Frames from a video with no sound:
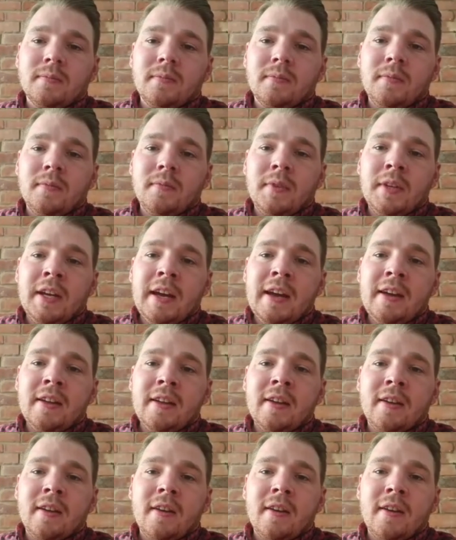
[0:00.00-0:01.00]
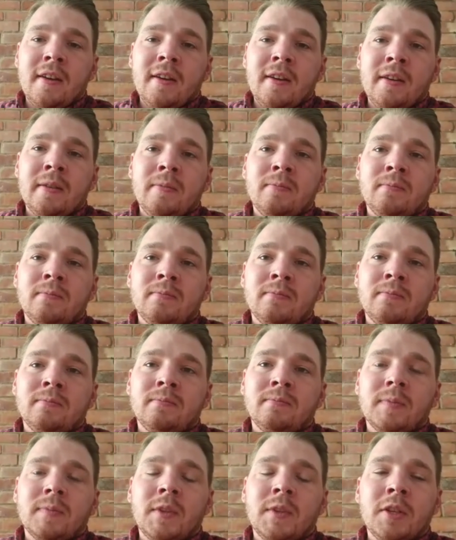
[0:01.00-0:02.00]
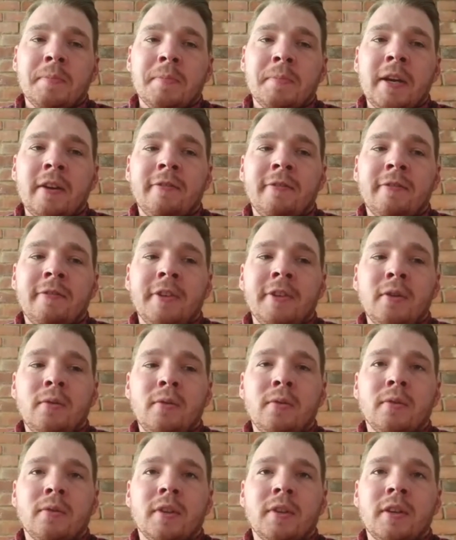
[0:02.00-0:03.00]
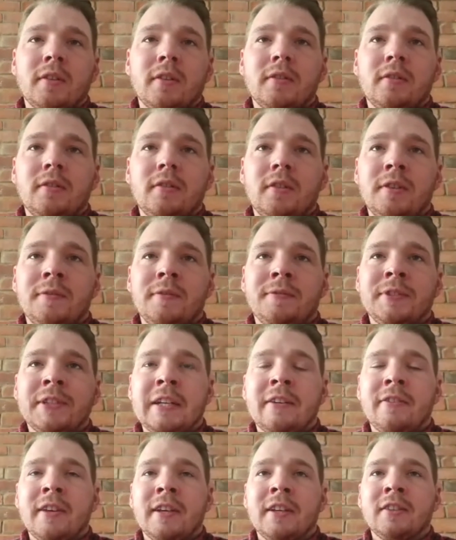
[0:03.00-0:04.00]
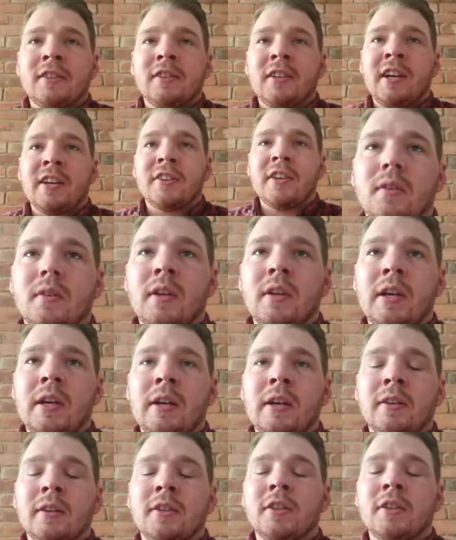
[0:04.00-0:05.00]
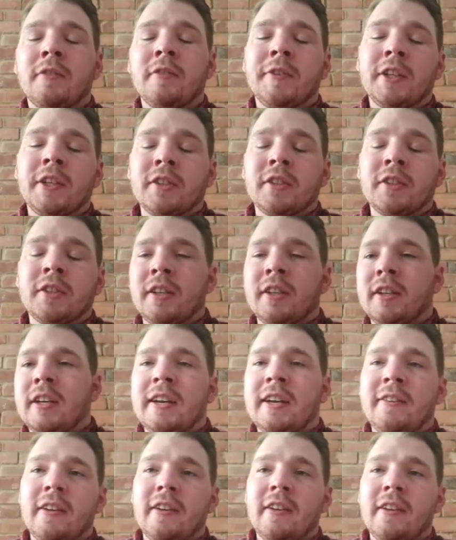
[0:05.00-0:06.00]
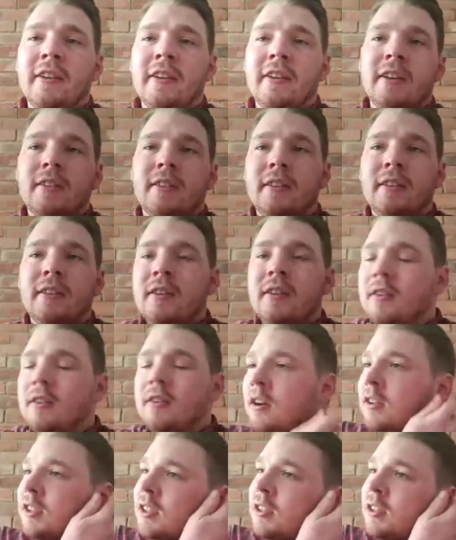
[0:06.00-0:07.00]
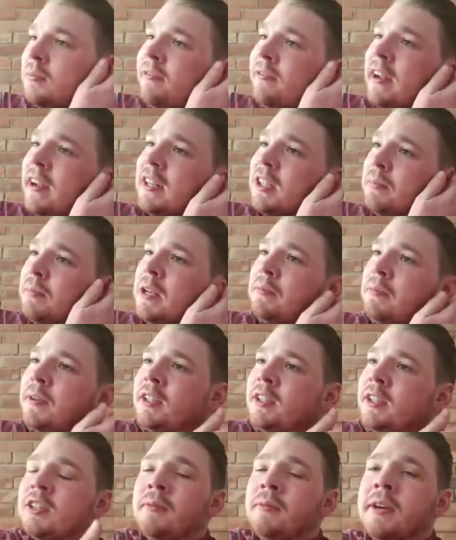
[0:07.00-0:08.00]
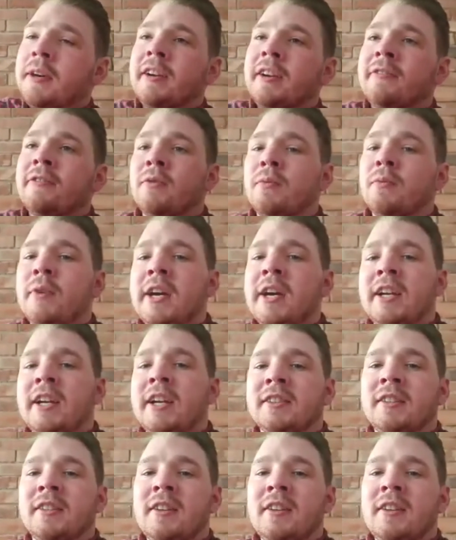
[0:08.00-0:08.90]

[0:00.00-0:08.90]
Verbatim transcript: Yeah, um, there's been a few that have said things like that because uh, obviously it, autism affects people in so many different ways